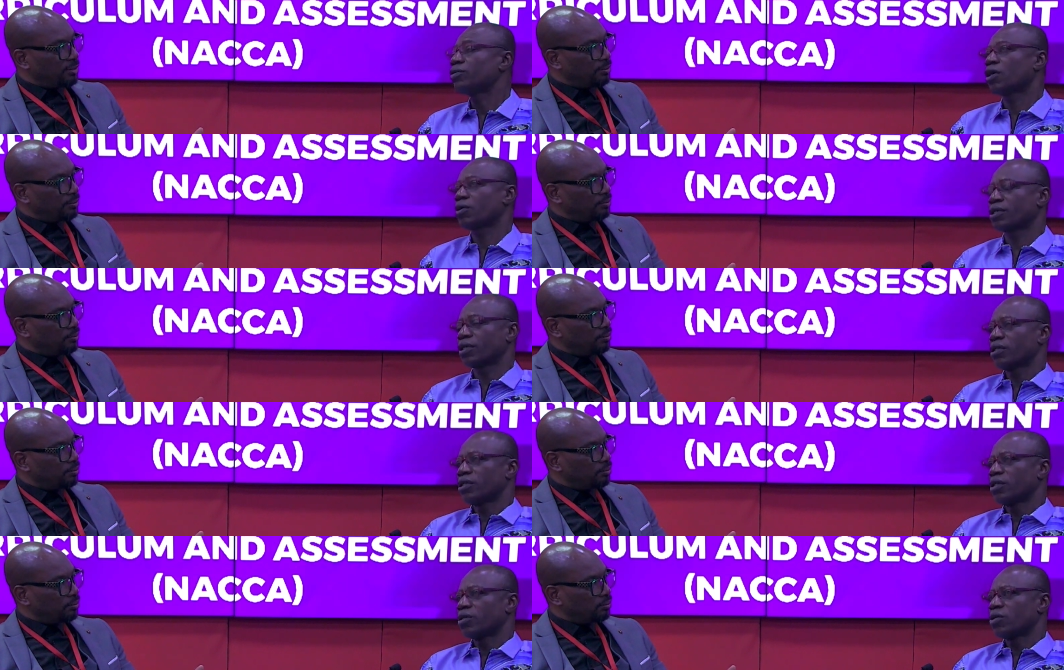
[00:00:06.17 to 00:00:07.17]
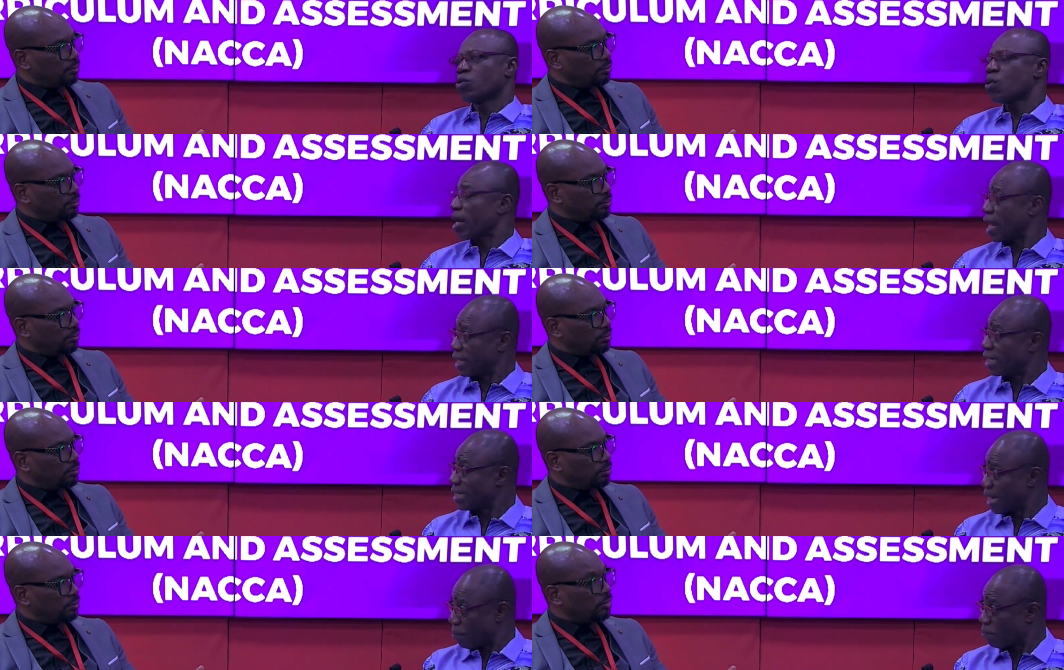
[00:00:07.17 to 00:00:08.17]
Speaker 1: Okay. Who are lacking
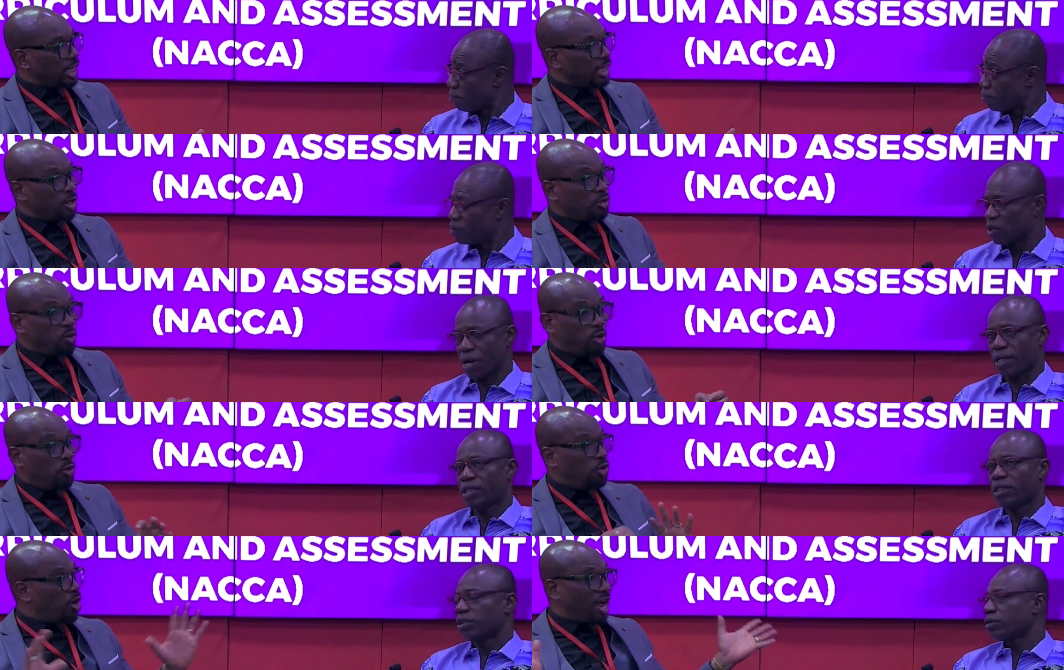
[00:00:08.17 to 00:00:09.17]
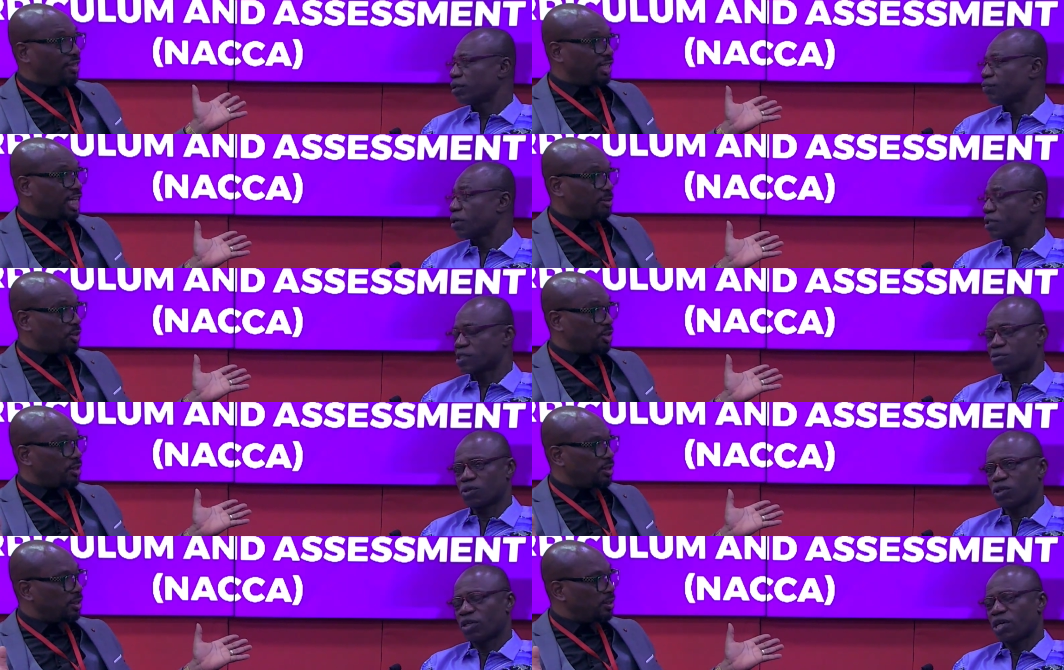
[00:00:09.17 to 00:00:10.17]
them? Yes, who, who, do not have the textbooks?
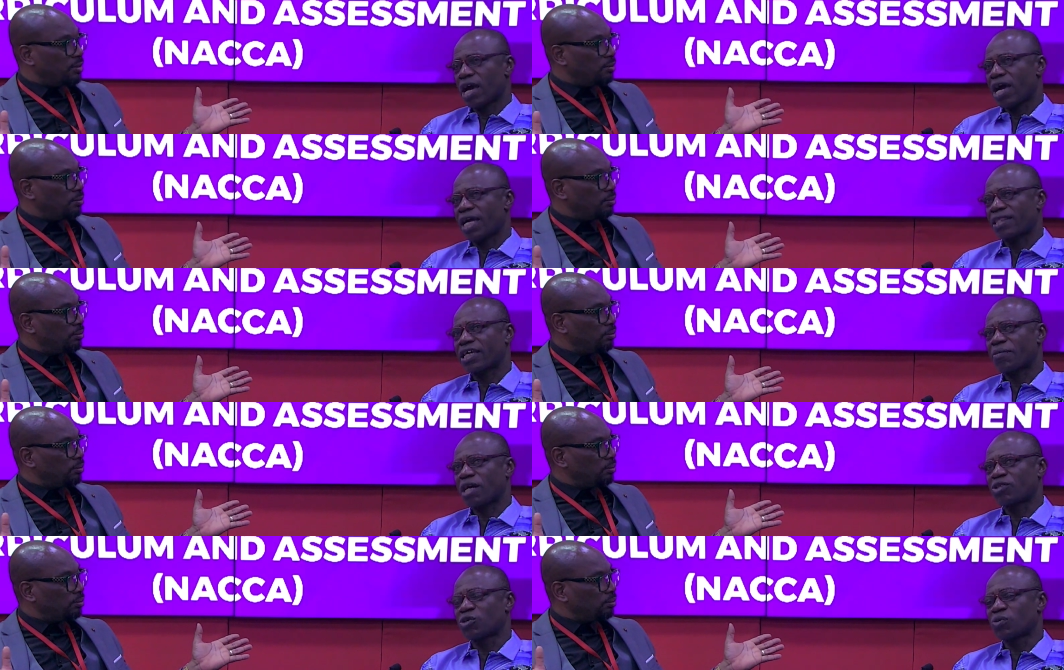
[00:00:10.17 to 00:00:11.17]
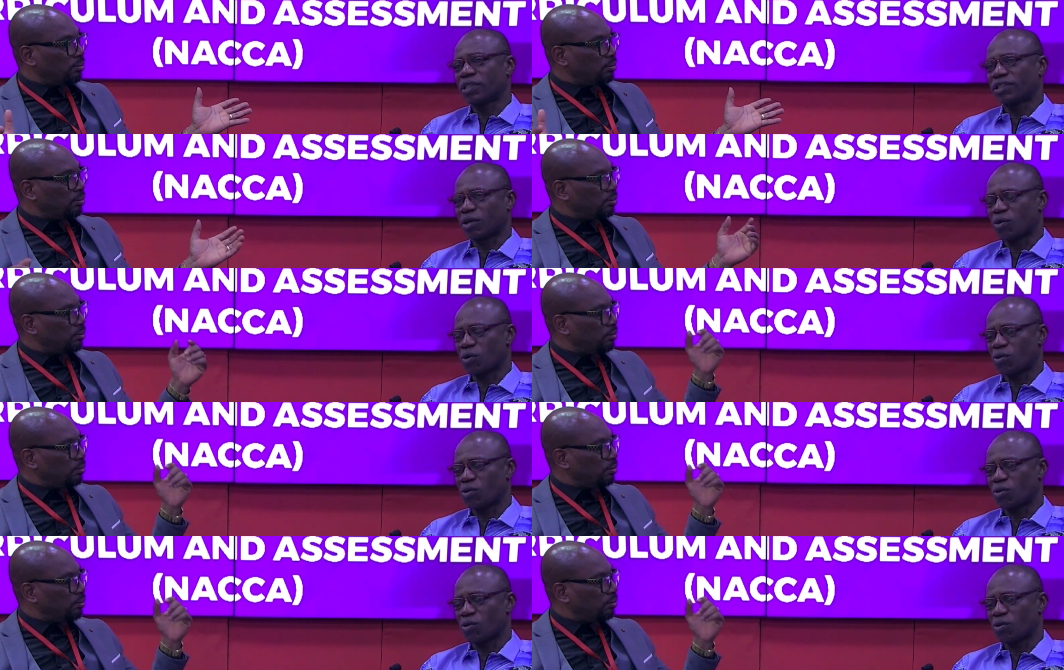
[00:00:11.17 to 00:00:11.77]
Uh, I think about two weeks ago,